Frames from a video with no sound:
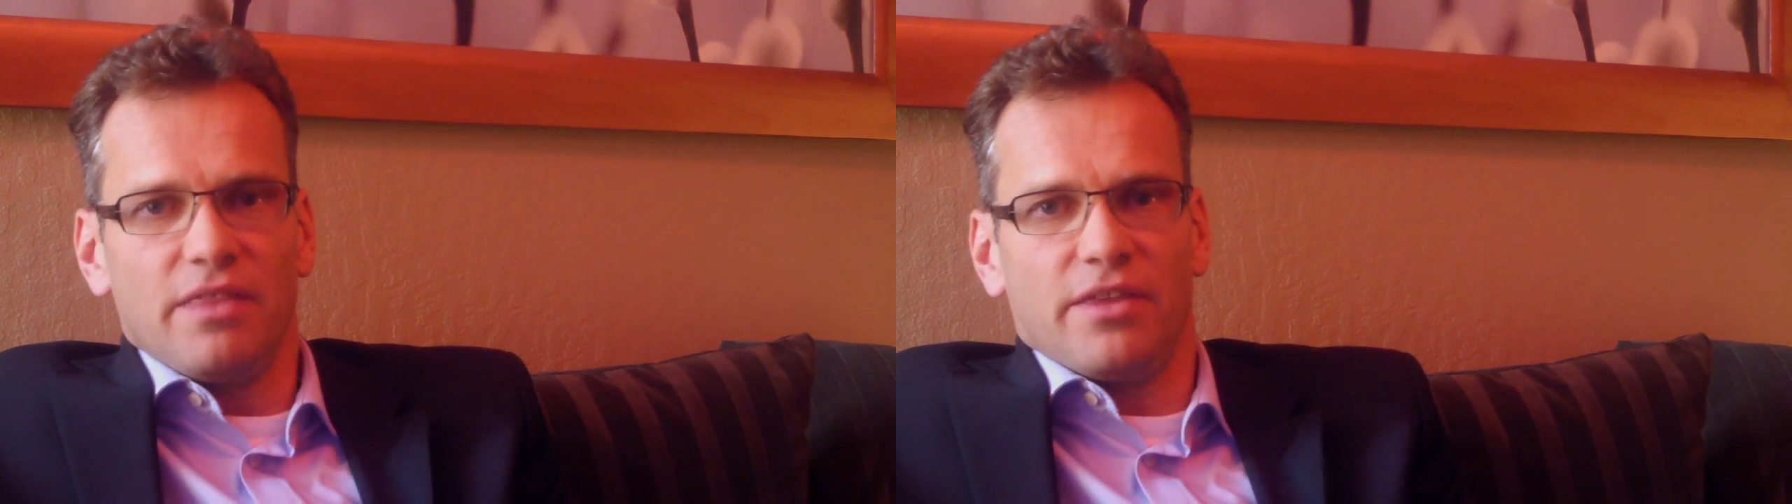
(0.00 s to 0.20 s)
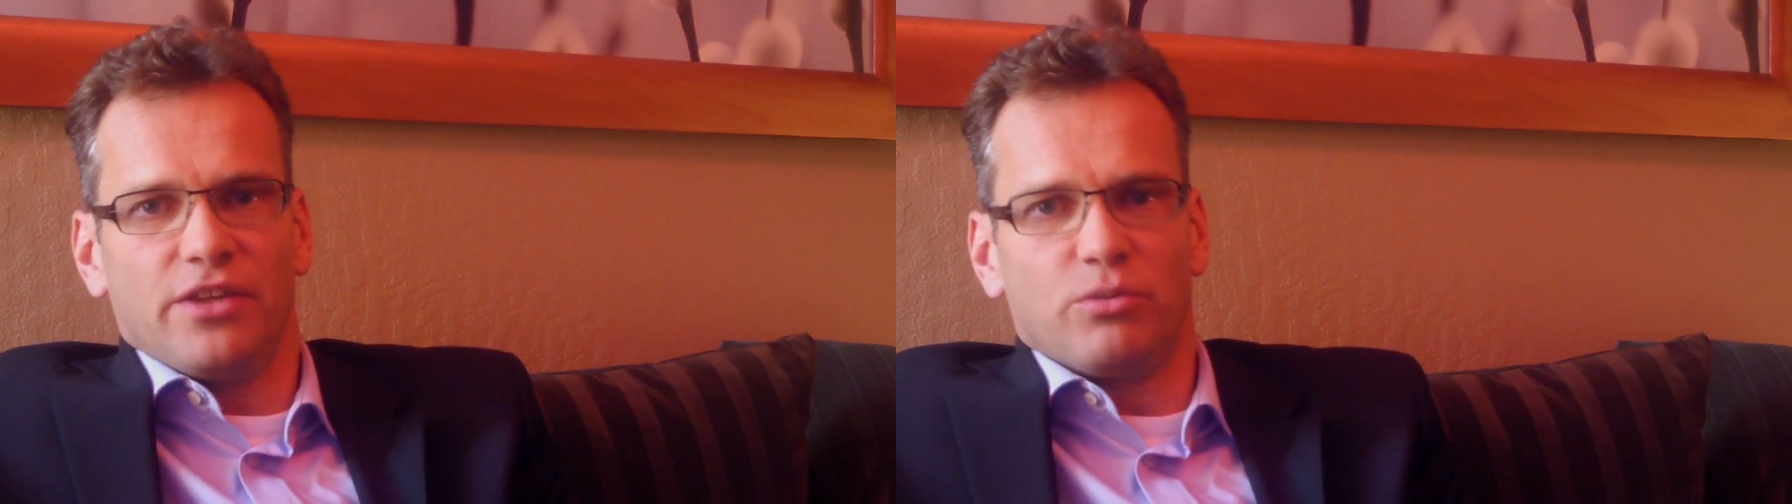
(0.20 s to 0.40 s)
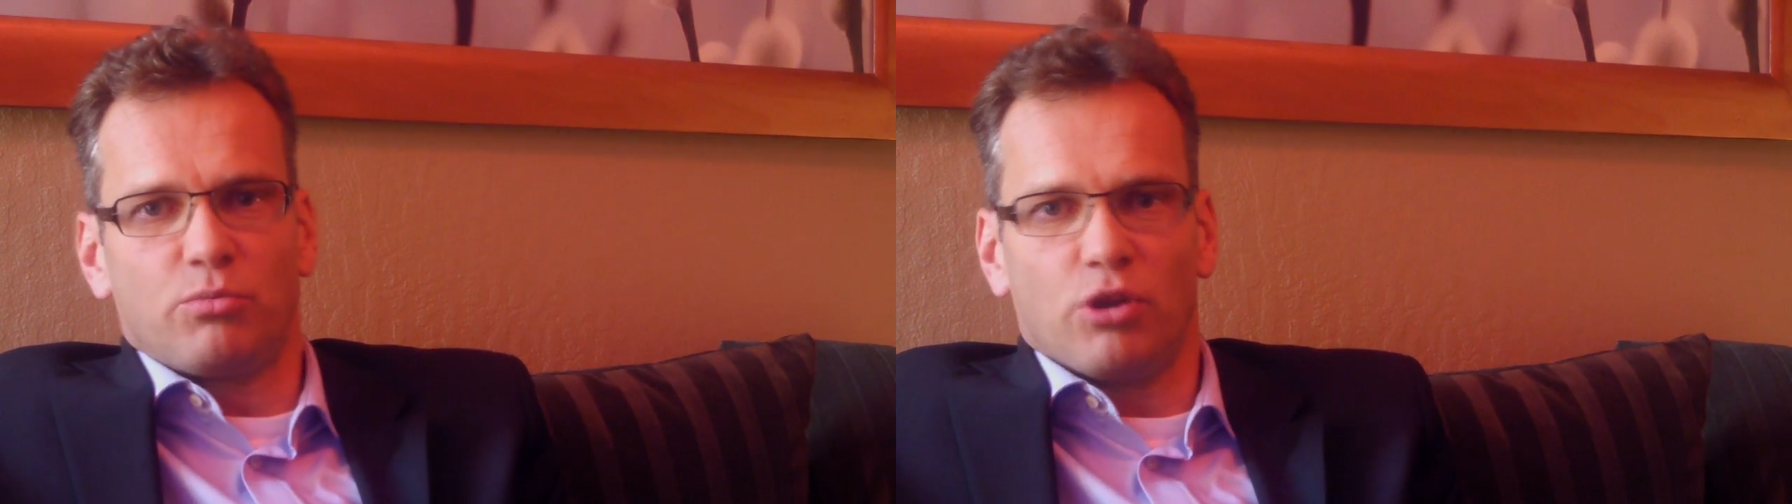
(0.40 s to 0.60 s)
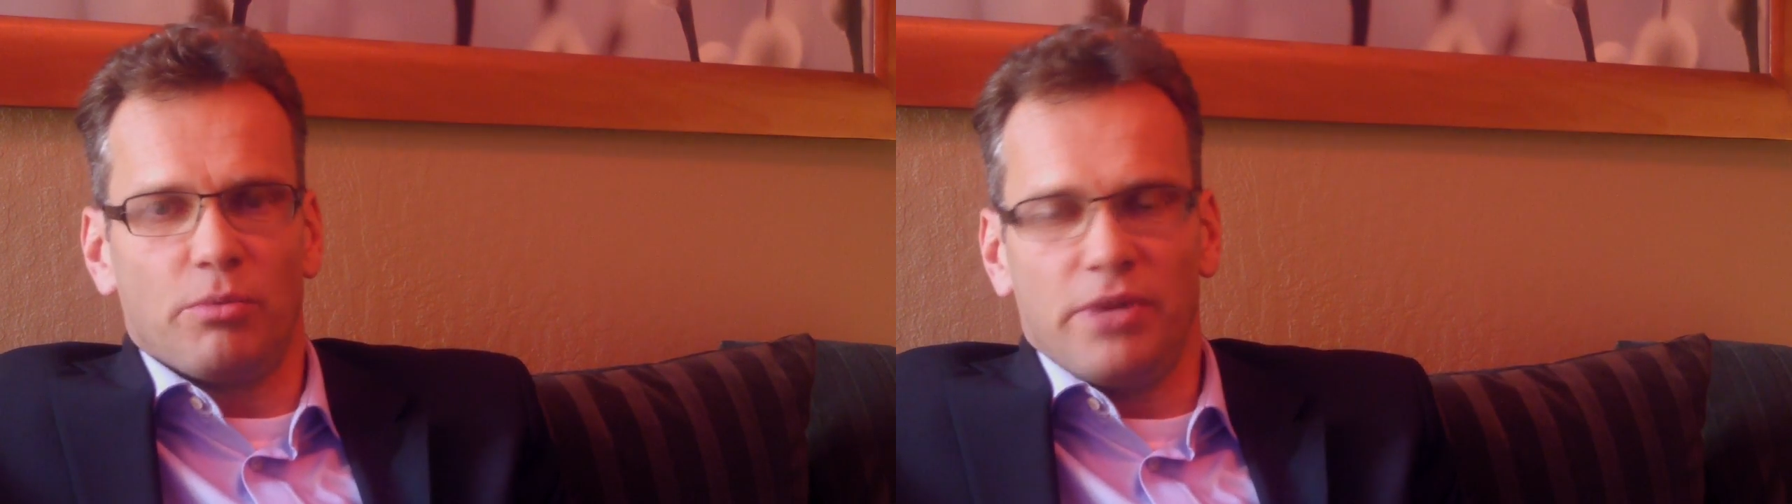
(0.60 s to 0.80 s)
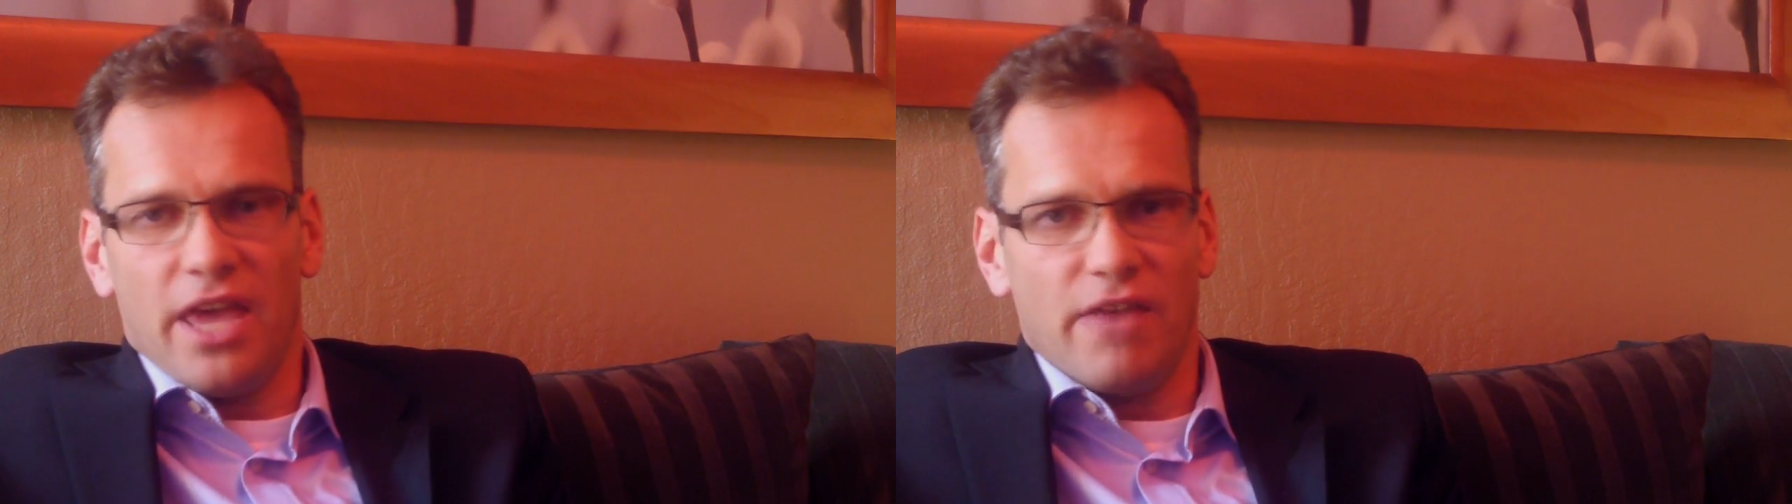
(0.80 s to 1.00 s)
then you
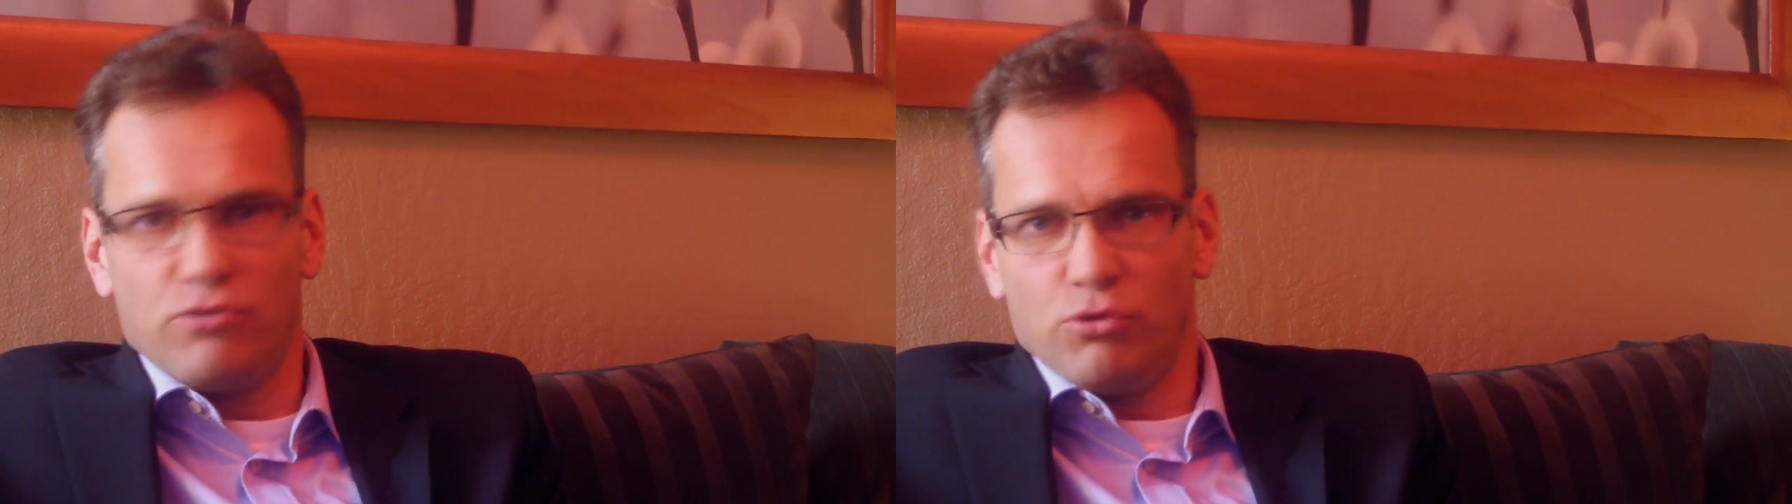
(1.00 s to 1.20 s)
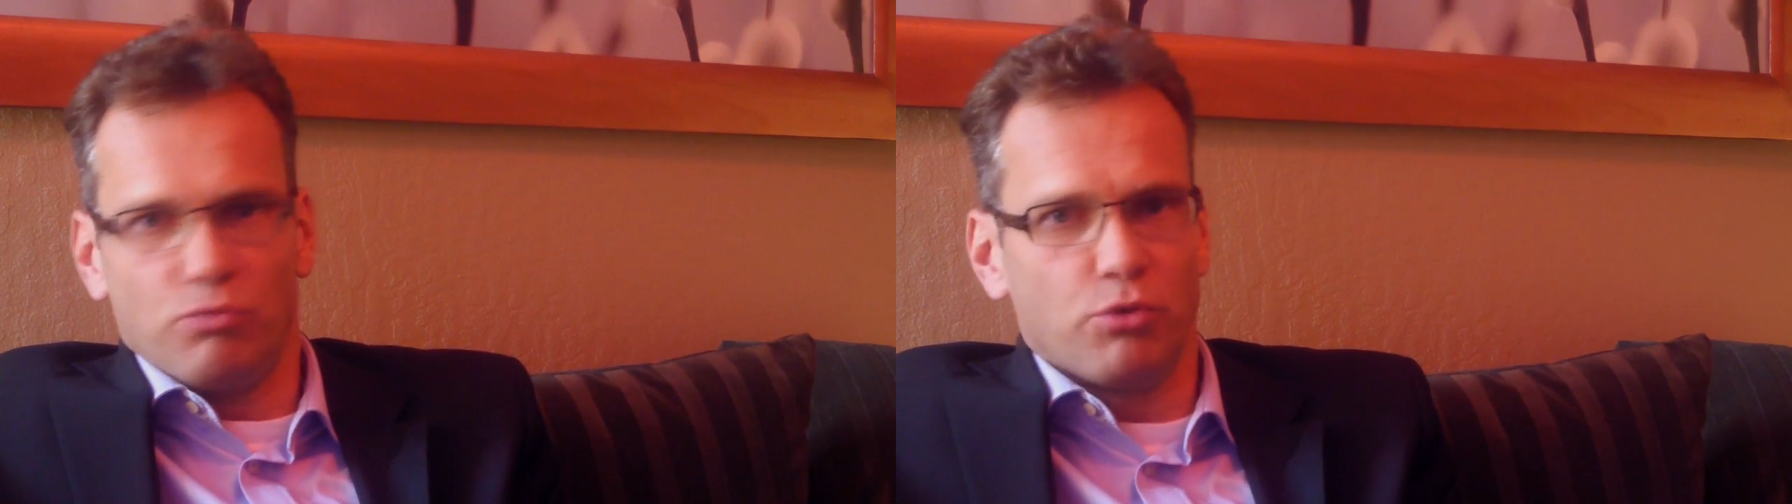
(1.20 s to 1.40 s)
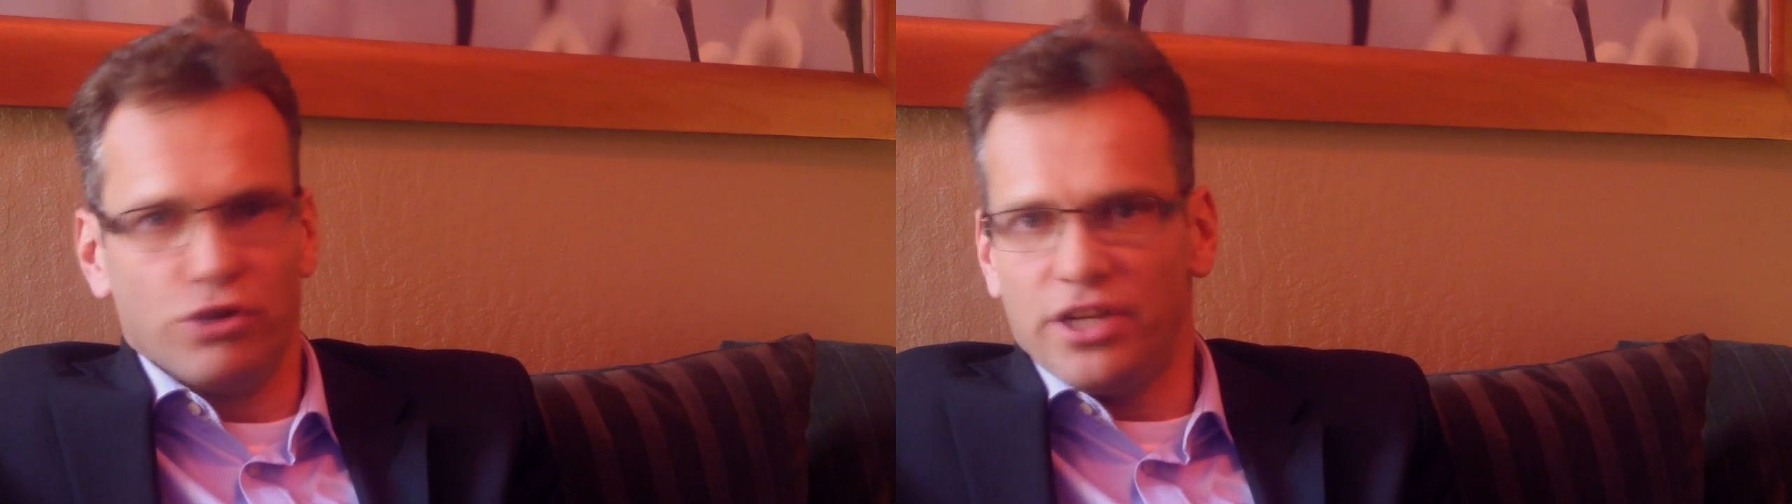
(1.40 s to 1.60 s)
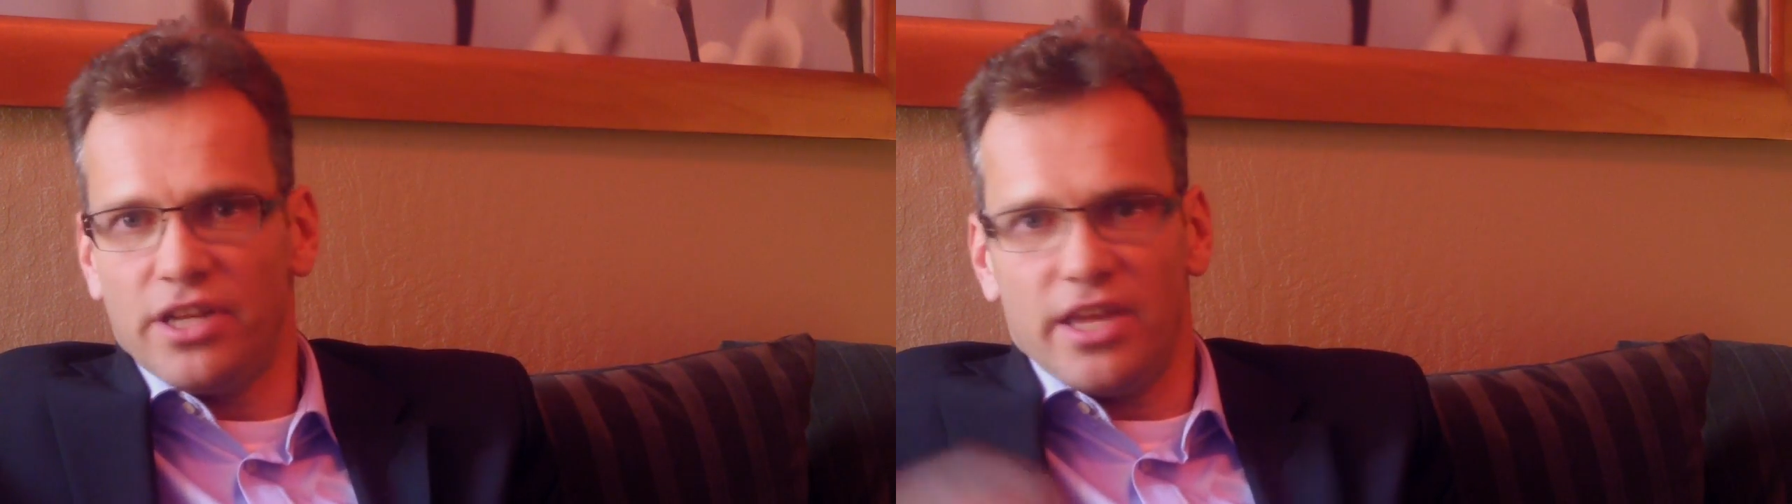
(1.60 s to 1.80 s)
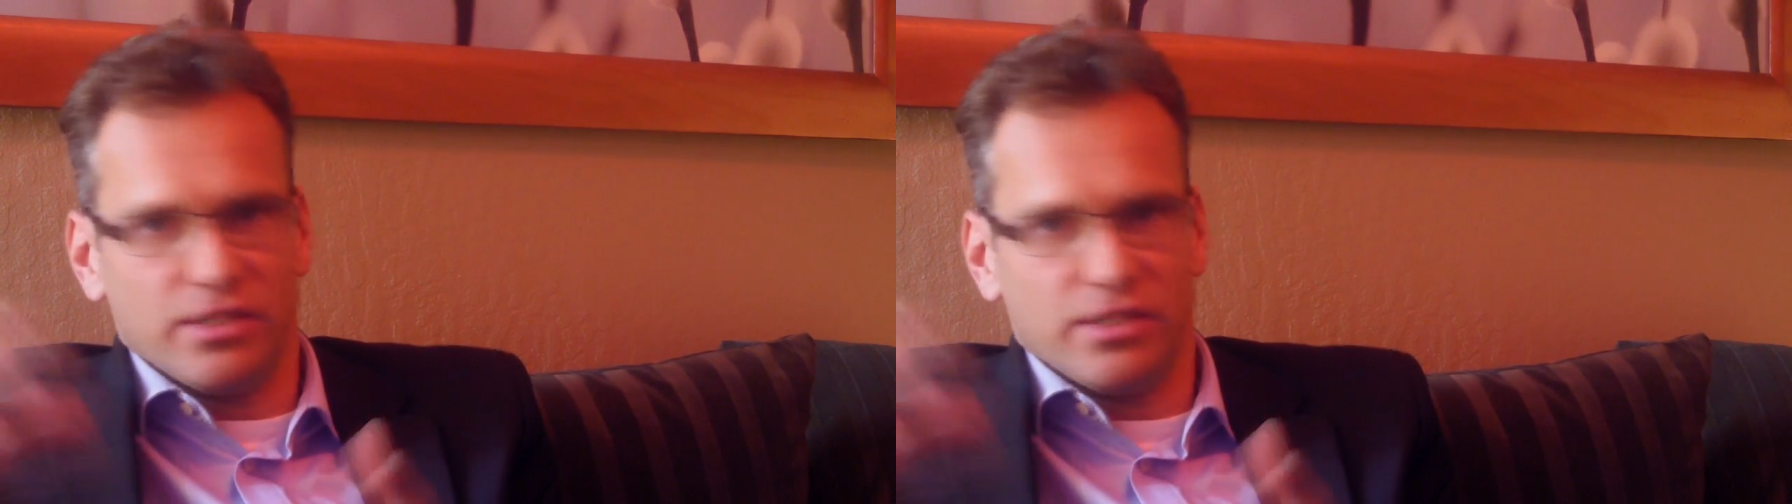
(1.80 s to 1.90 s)
probably have to put it